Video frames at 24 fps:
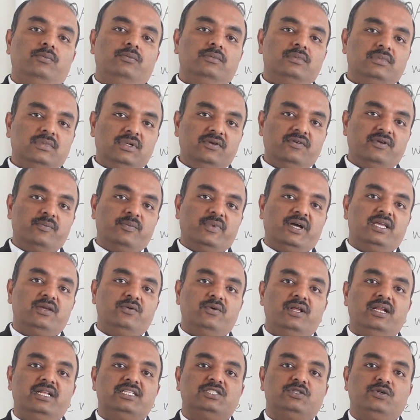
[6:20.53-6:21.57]
given by
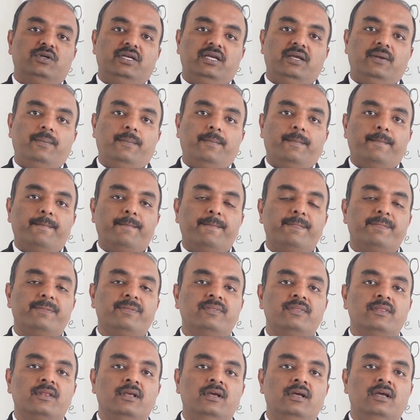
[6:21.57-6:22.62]
your HOA.
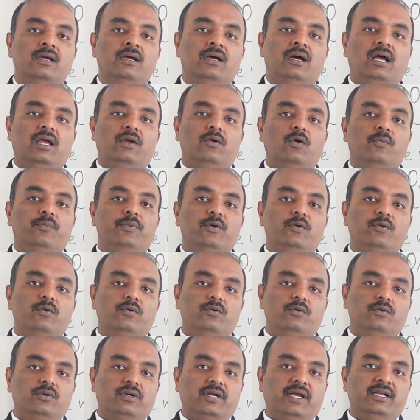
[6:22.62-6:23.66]
I hope
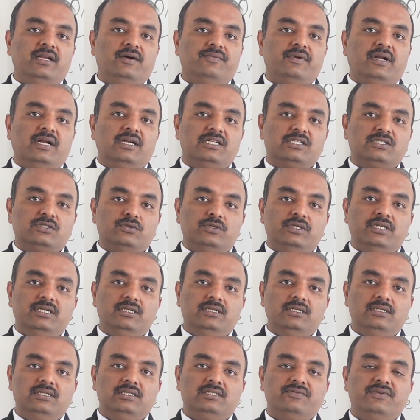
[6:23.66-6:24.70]
you kind of understood it.
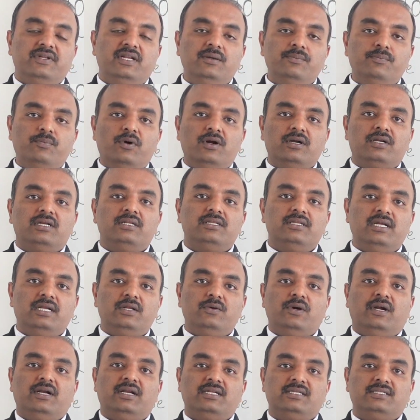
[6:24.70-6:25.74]
It's very important that
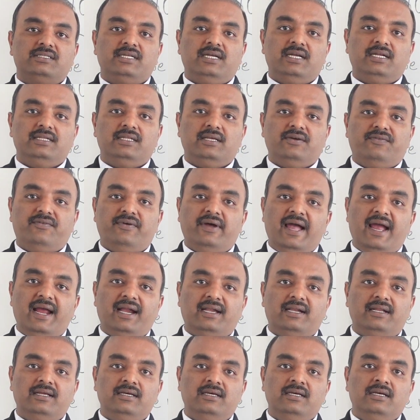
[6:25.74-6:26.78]
you understand the
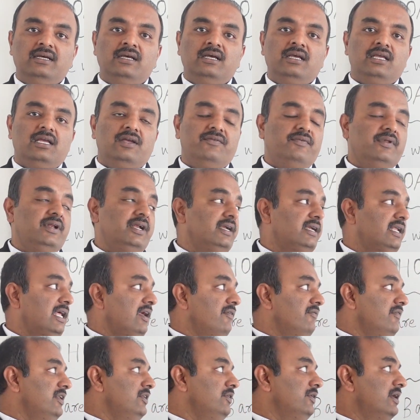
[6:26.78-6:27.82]
fact every
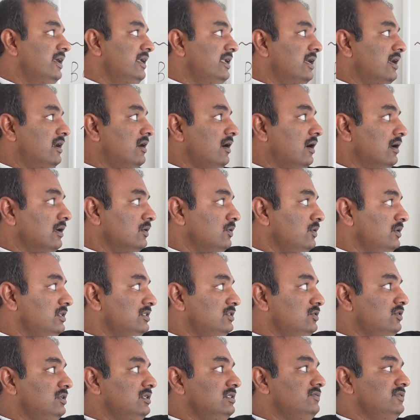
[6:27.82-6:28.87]
time when you get a condo
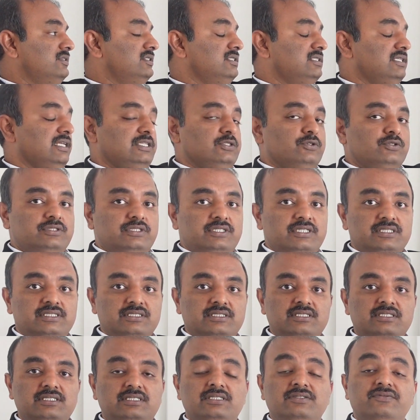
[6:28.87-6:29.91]
insurance, which is
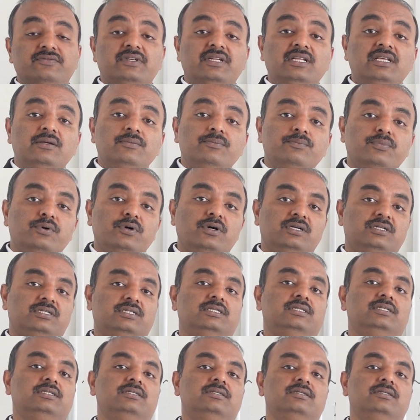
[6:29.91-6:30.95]
HO-6, it's very important